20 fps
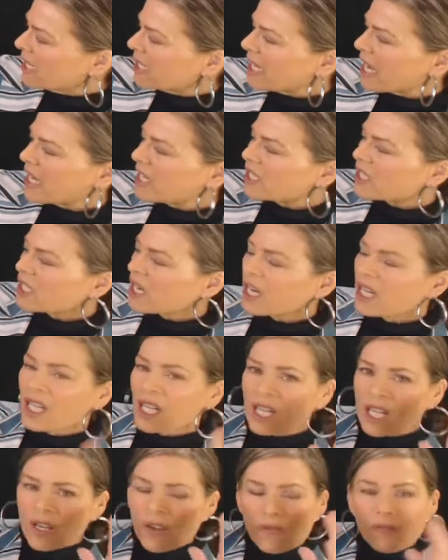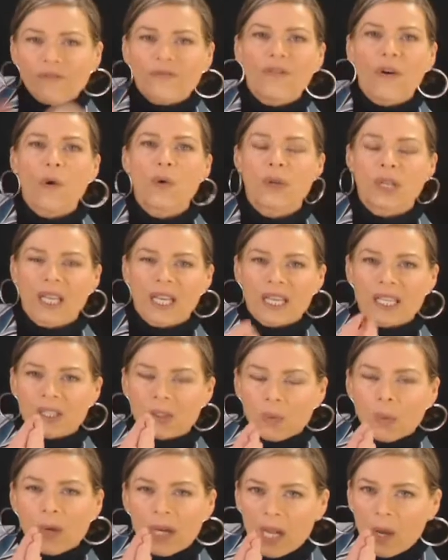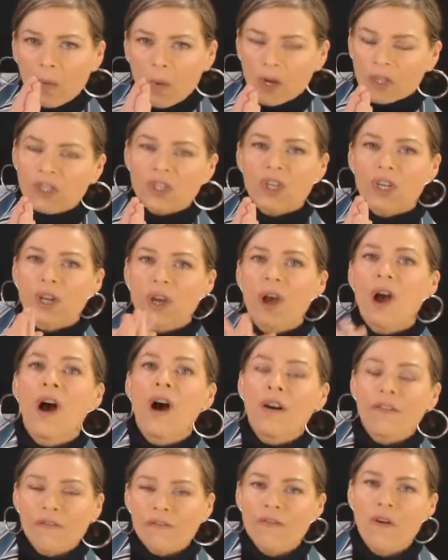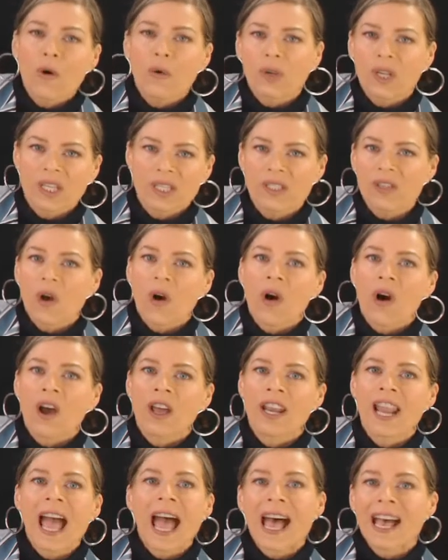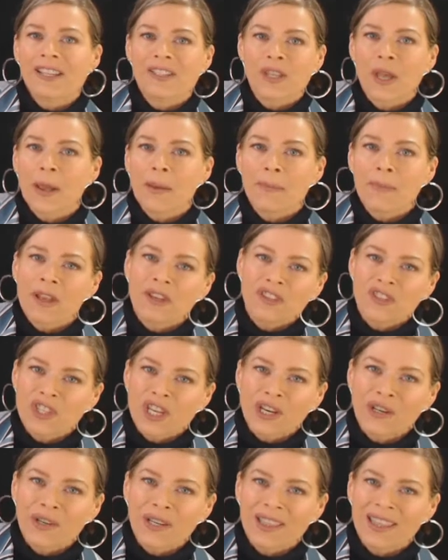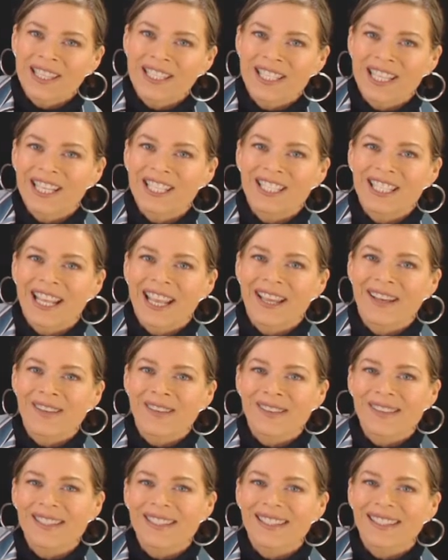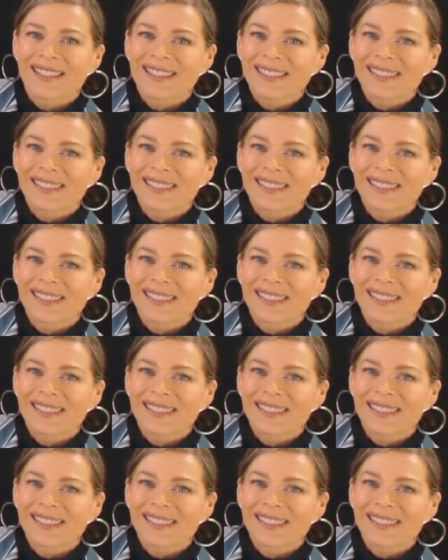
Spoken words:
case study focus, what I want you to focus on as I'm sharing the details.